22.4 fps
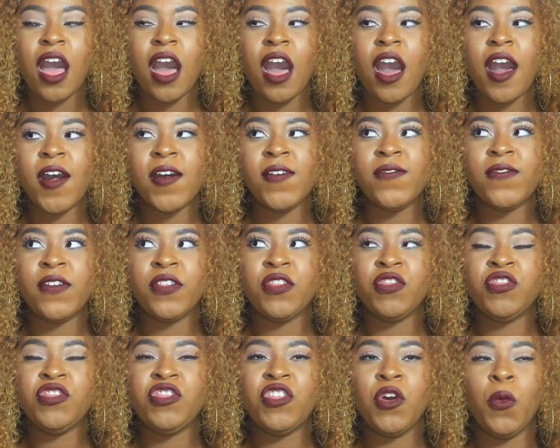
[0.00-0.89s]
of
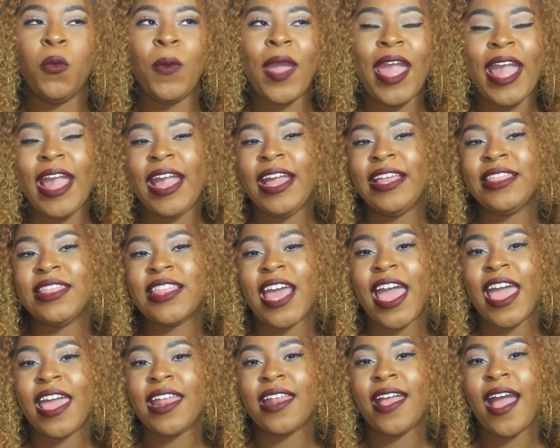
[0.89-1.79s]
the way
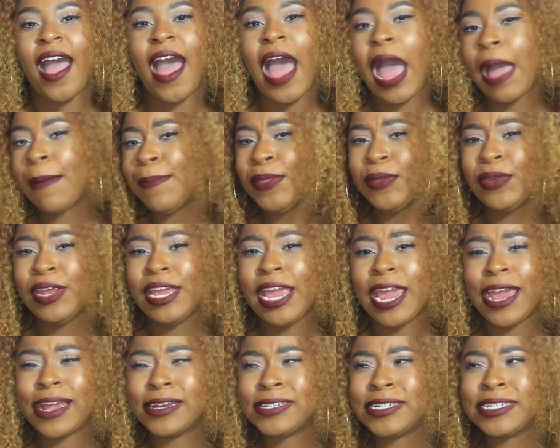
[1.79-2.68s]
that Hot Beauty
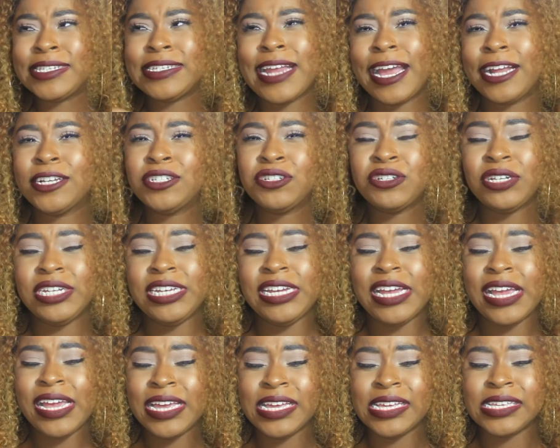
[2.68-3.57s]
hair just naturally
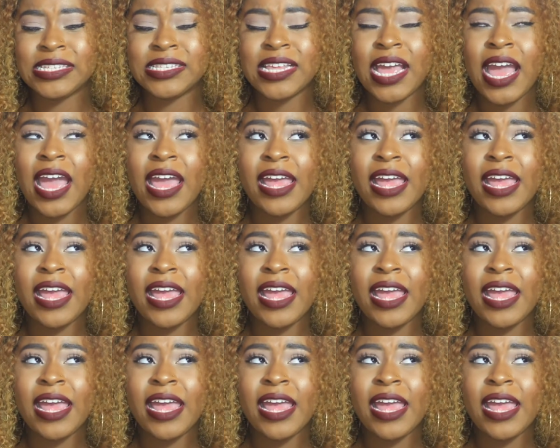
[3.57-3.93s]
is.